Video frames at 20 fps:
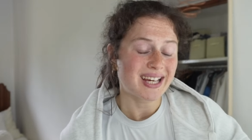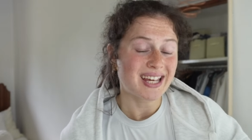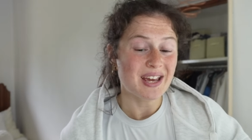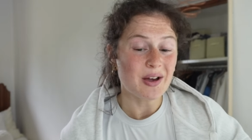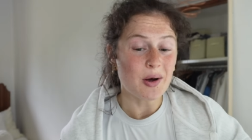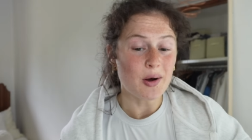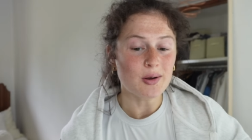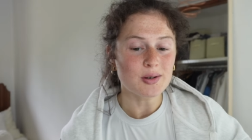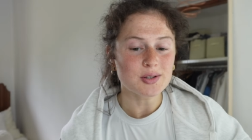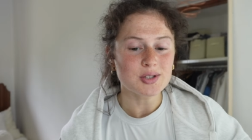
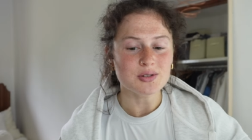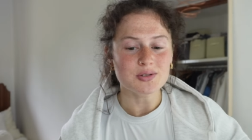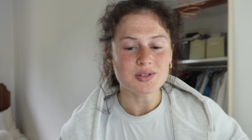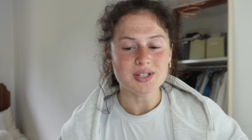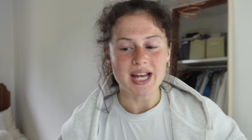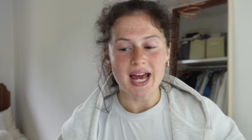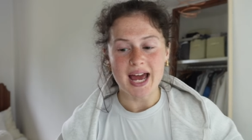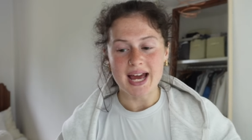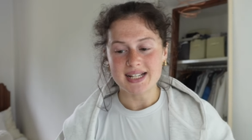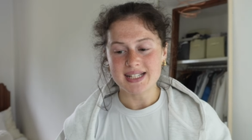he also
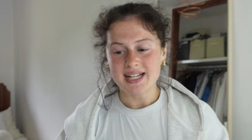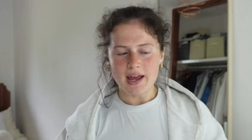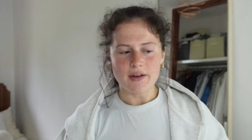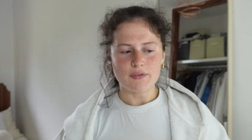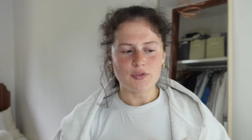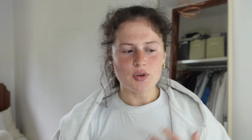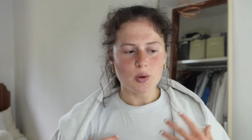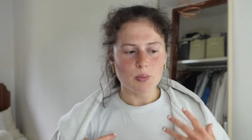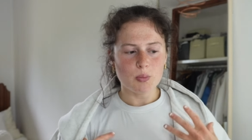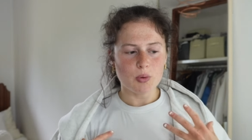said
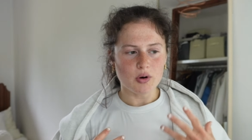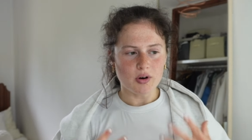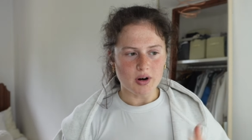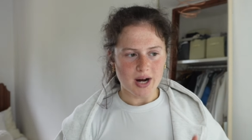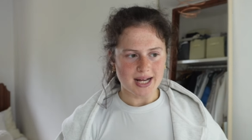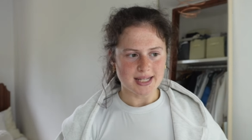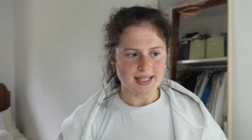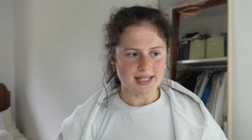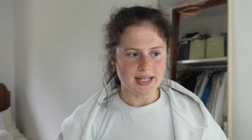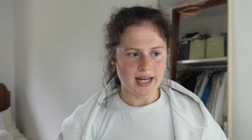if you're
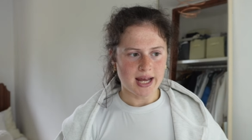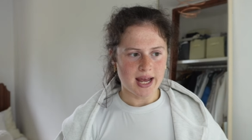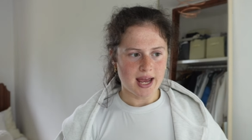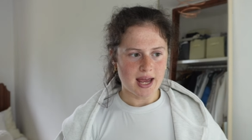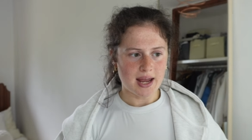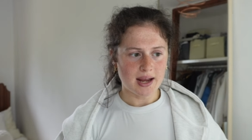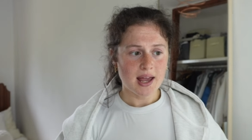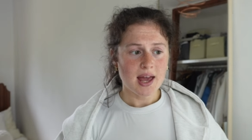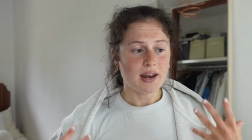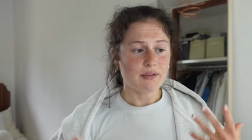
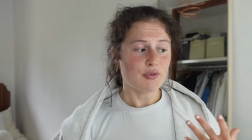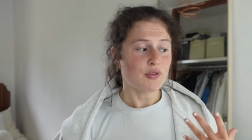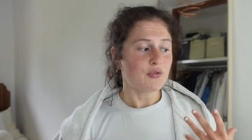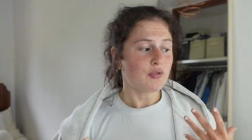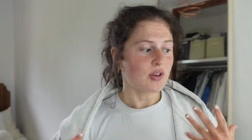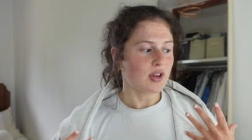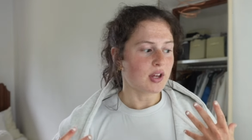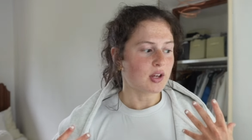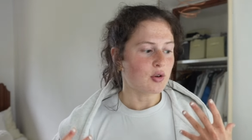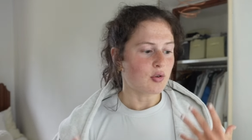procrastinating and if you
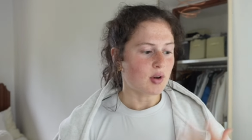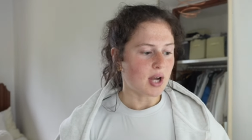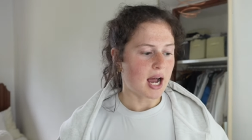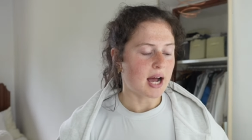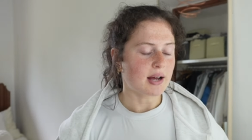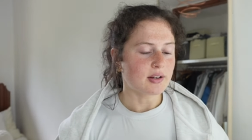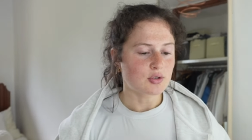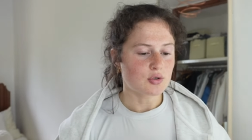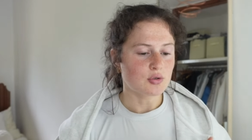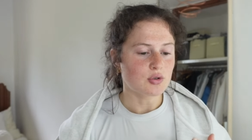feel like you
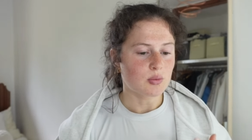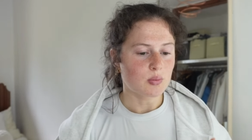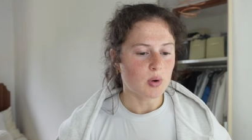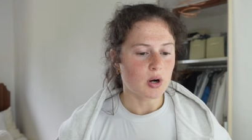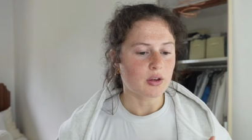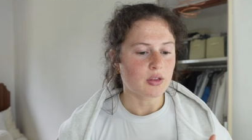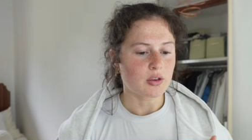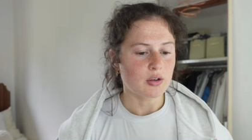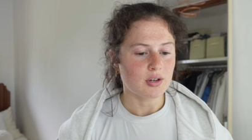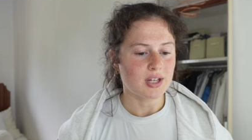can't do the
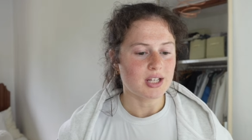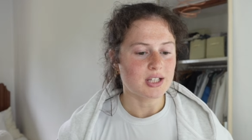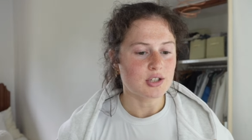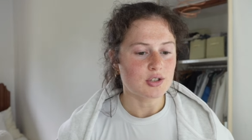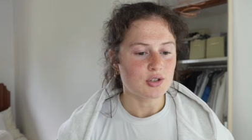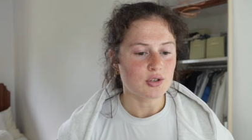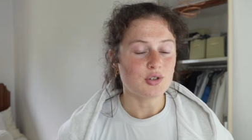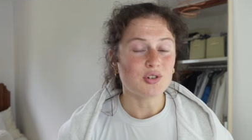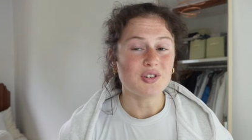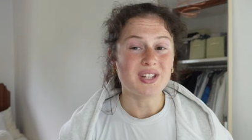work that you need to
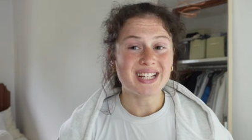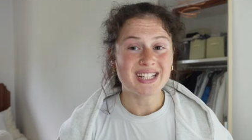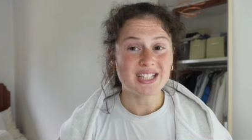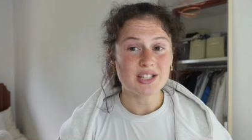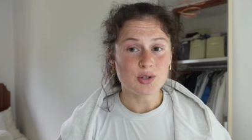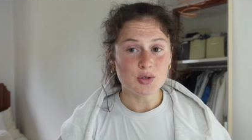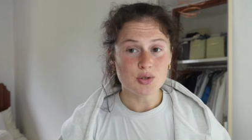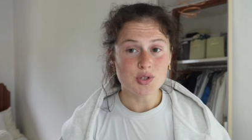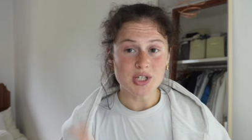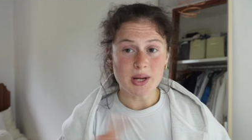
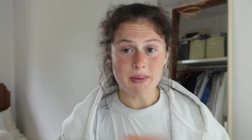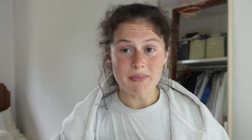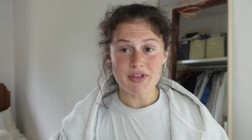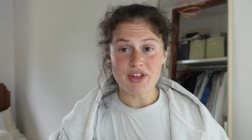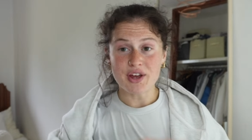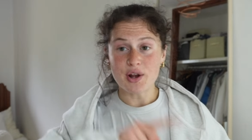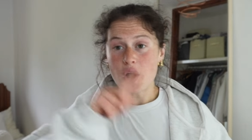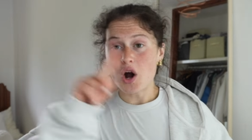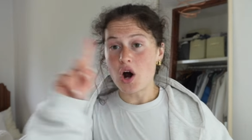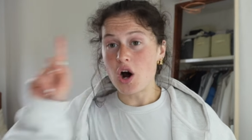do
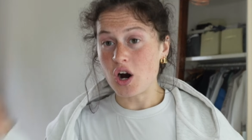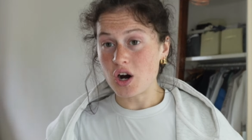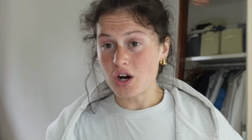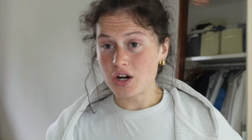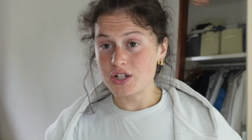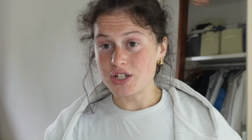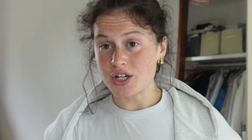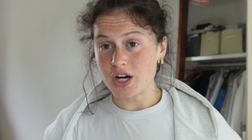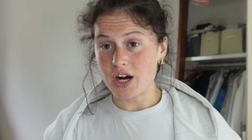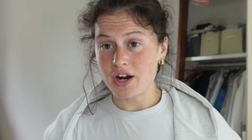something
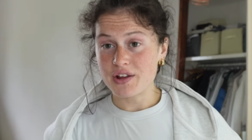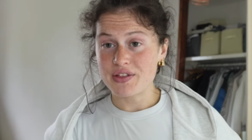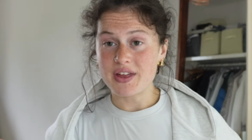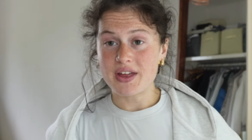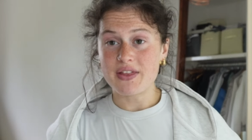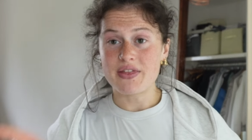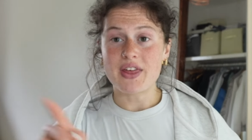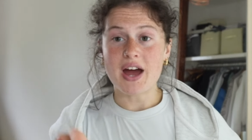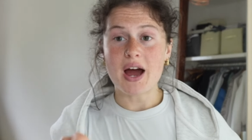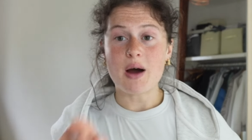harder
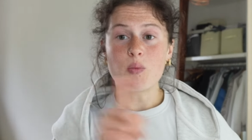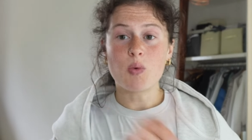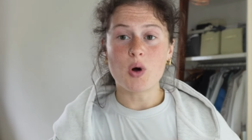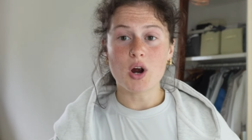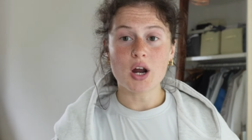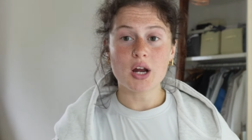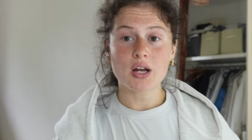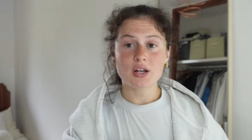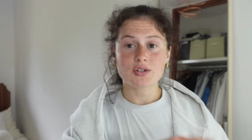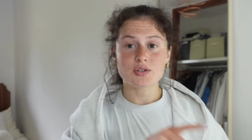than that
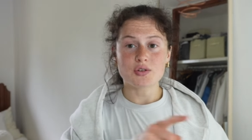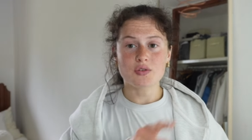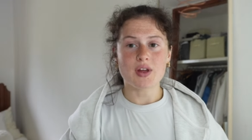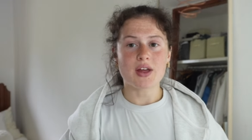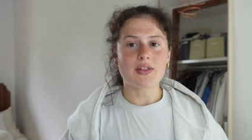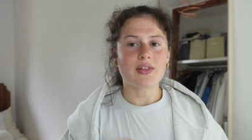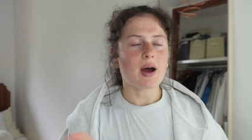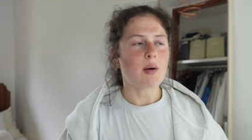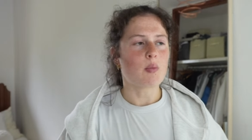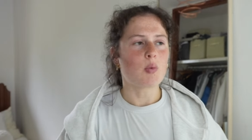work, so
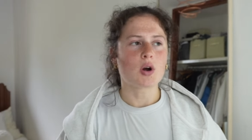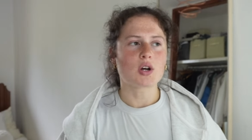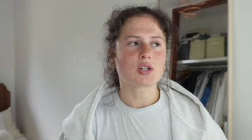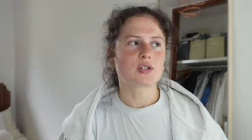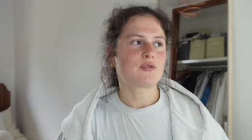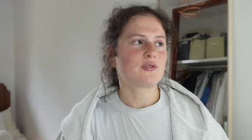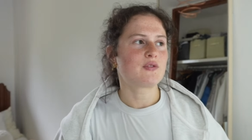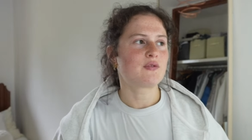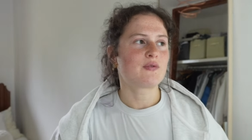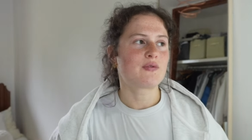then that work
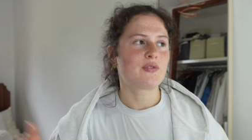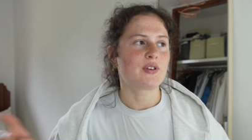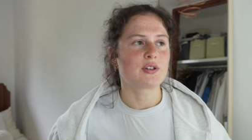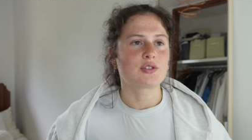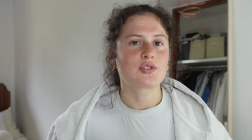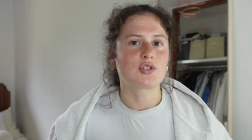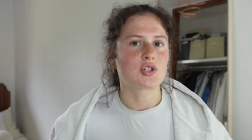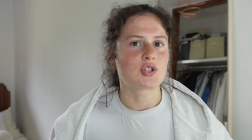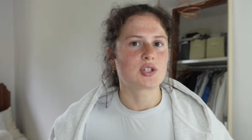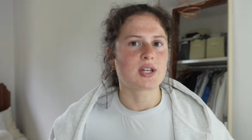
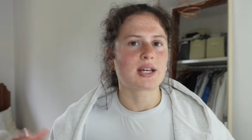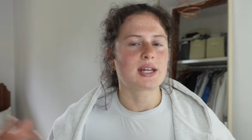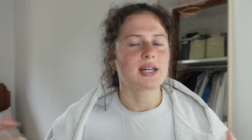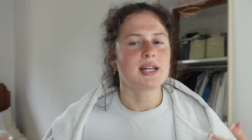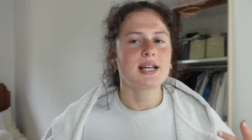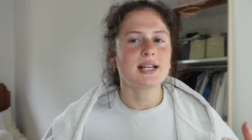feels just like